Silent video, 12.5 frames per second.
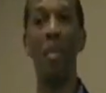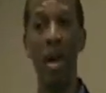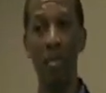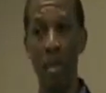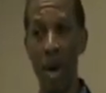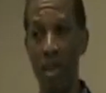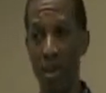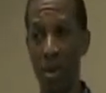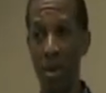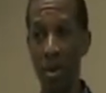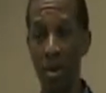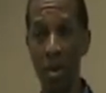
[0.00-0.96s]
my
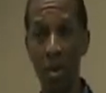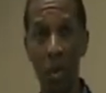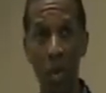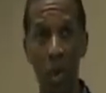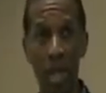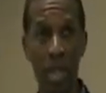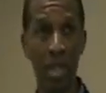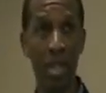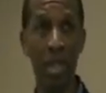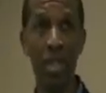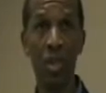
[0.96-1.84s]
mother was